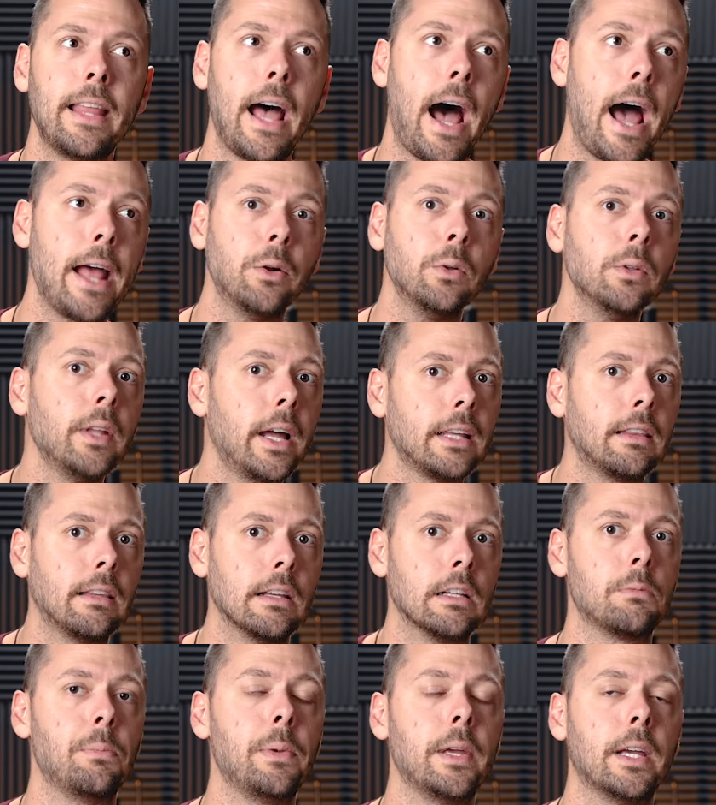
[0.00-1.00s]
I don't like
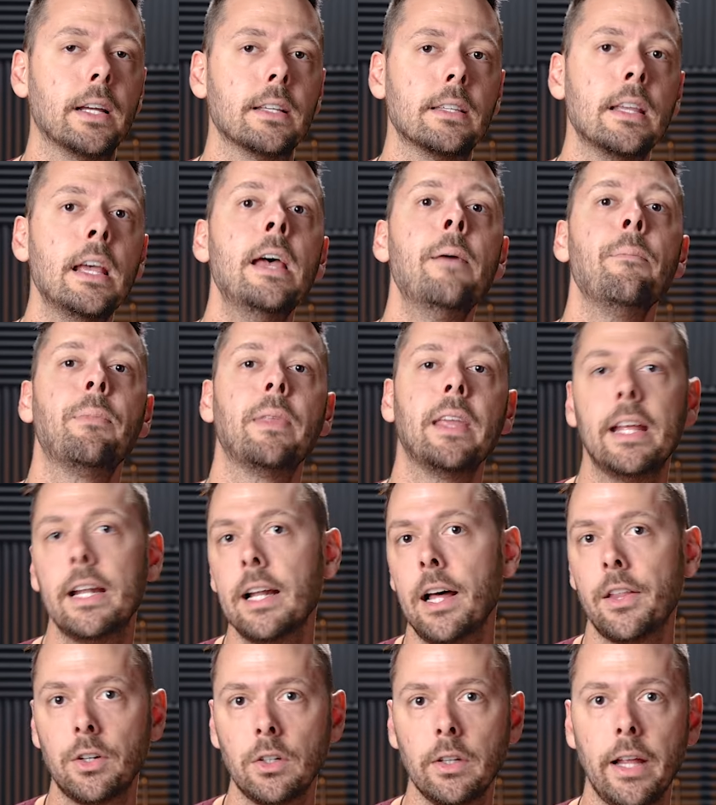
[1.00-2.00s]
this because in
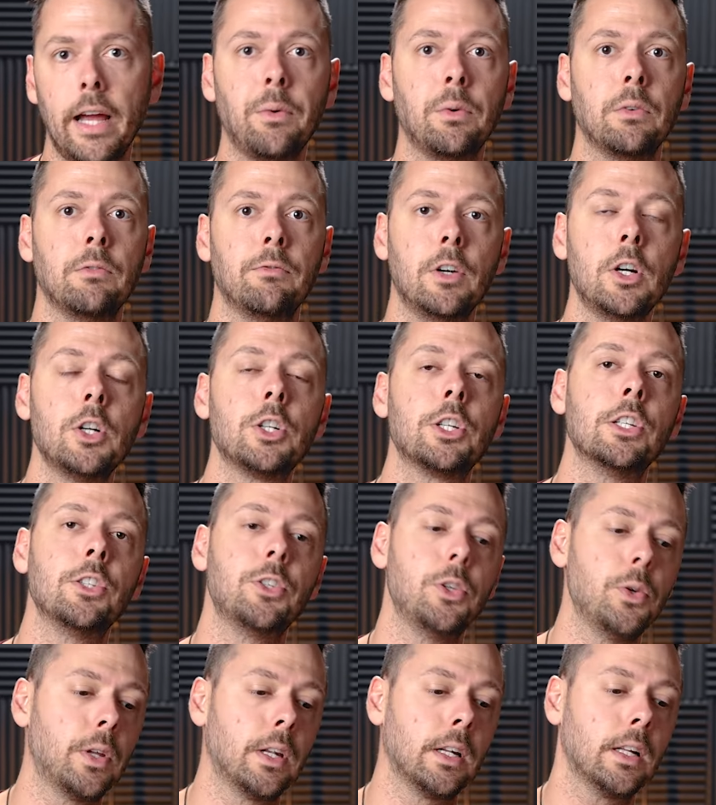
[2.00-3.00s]
other Lightroom
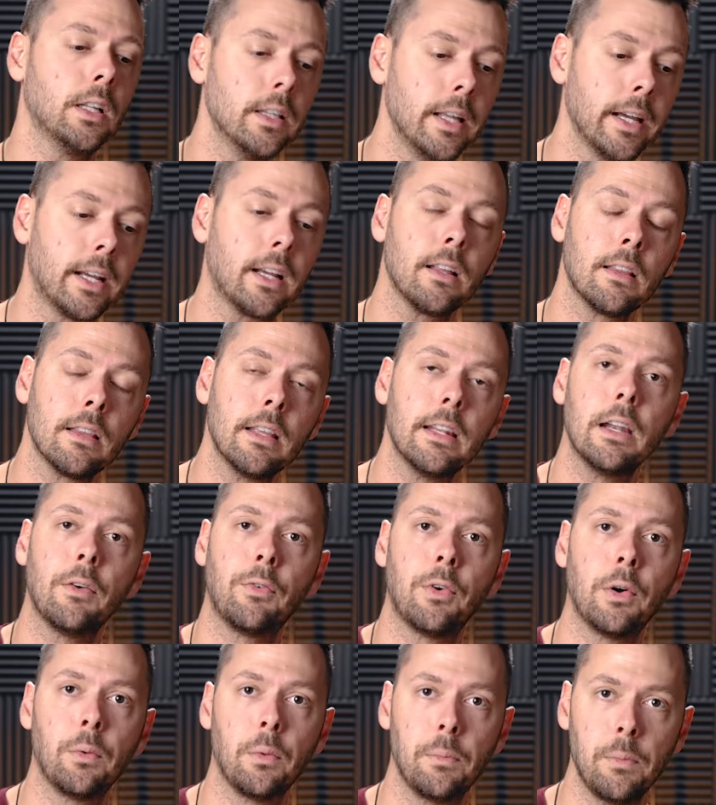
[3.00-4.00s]
versions, you can click the
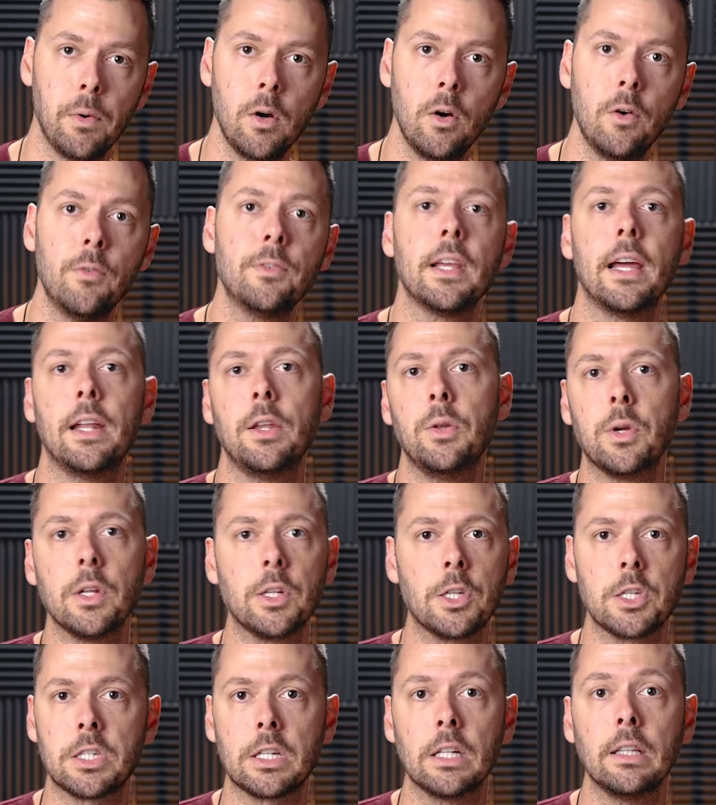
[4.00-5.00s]
different removes and you
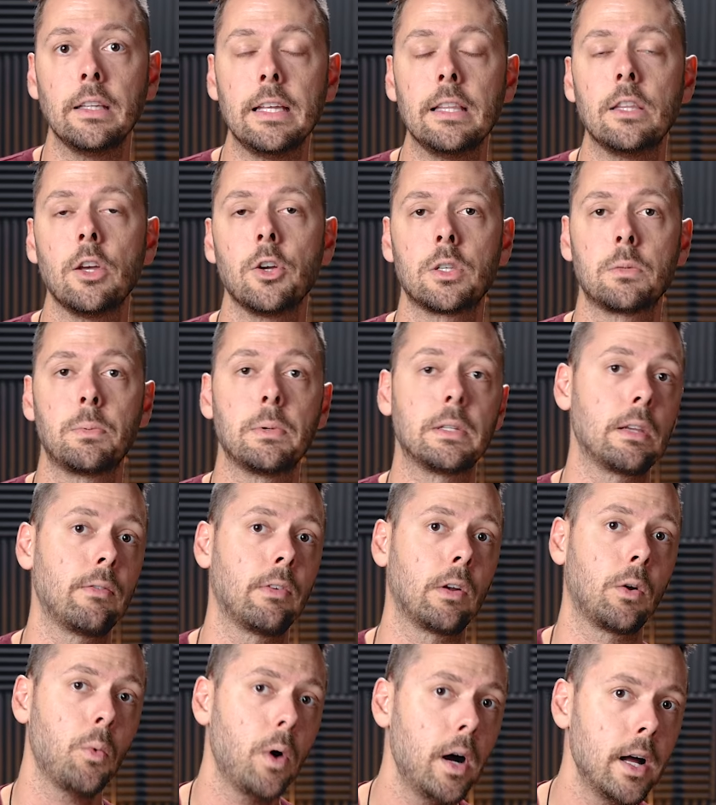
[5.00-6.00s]
can just delete those
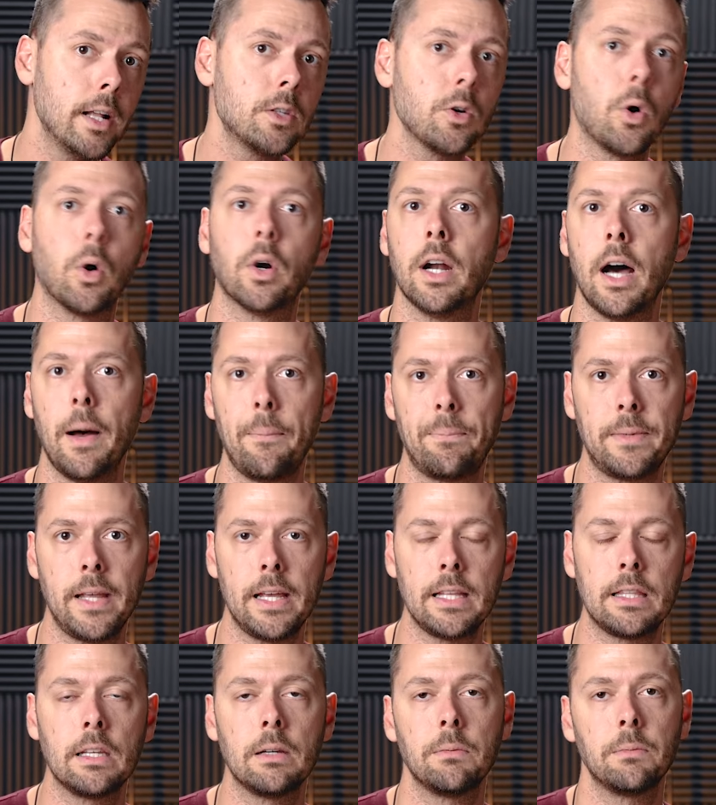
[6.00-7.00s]
specific ones or
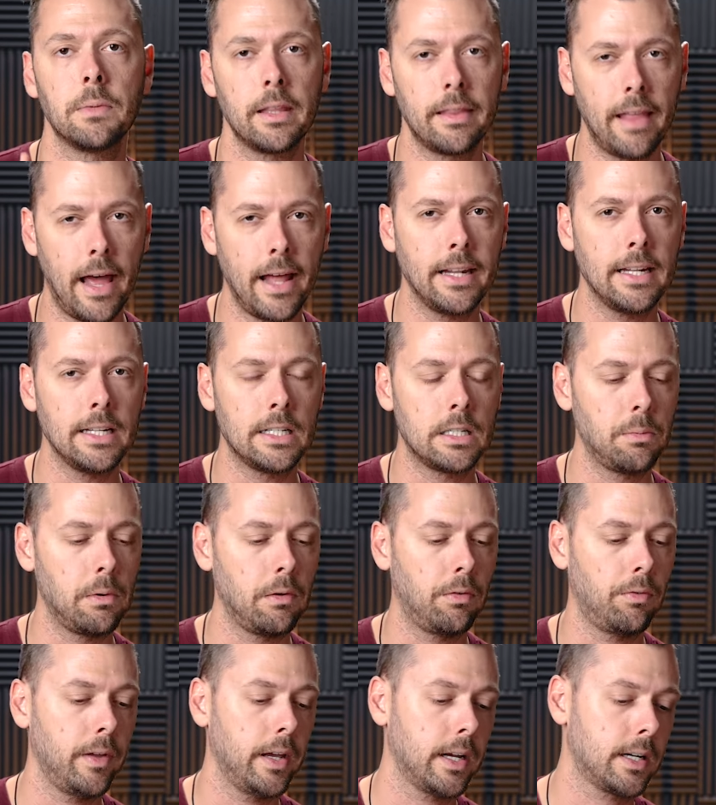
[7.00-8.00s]
update them. That needs to
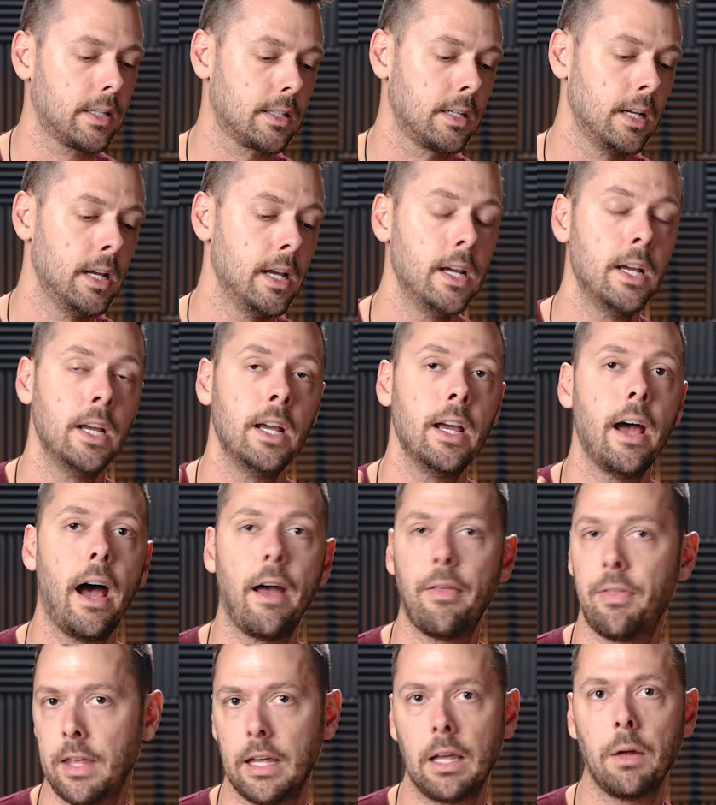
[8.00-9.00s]
be fixed.
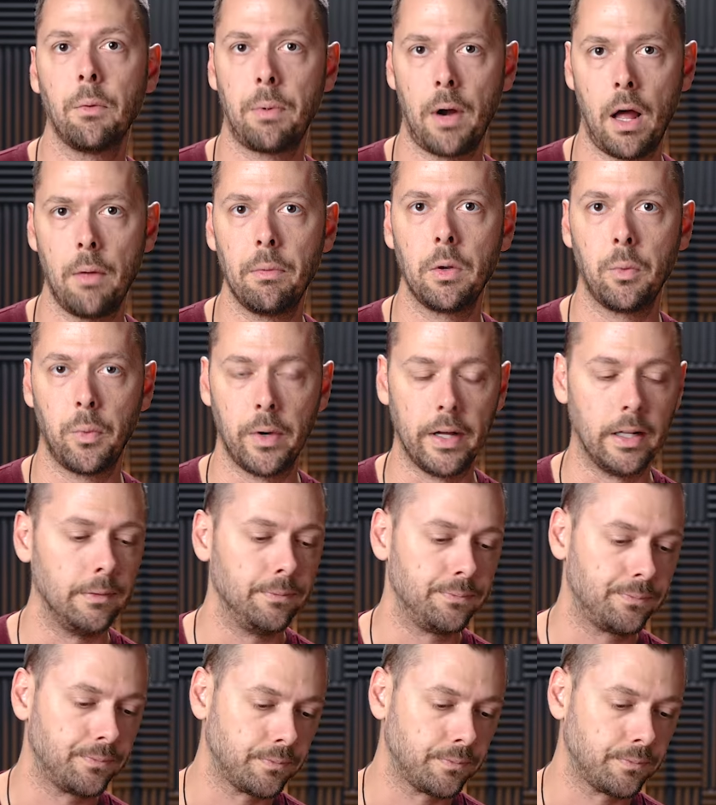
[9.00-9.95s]
I think it probably will.